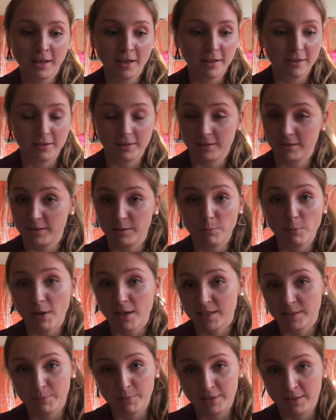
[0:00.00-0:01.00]
this is the
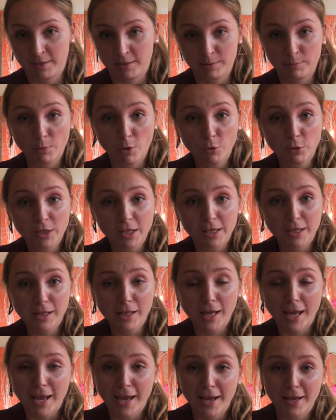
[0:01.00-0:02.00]
best business model
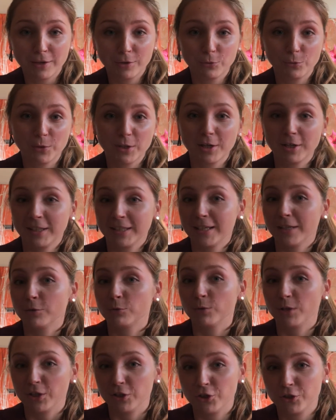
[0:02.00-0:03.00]
and we're gonna get
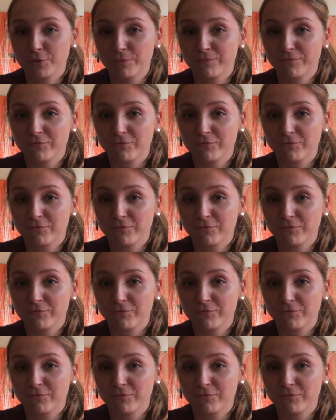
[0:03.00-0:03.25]
rich.